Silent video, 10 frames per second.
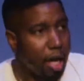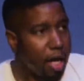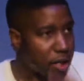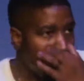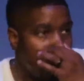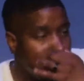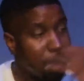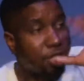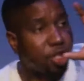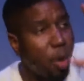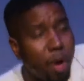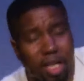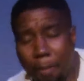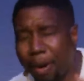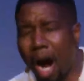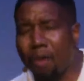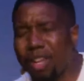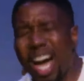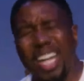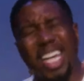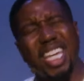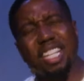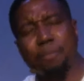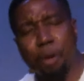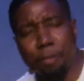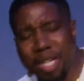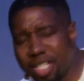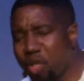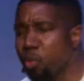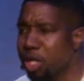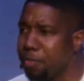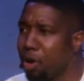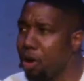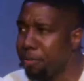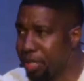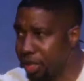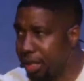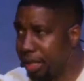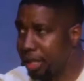And so it's showing the power of God. He gives permission with a prohibition.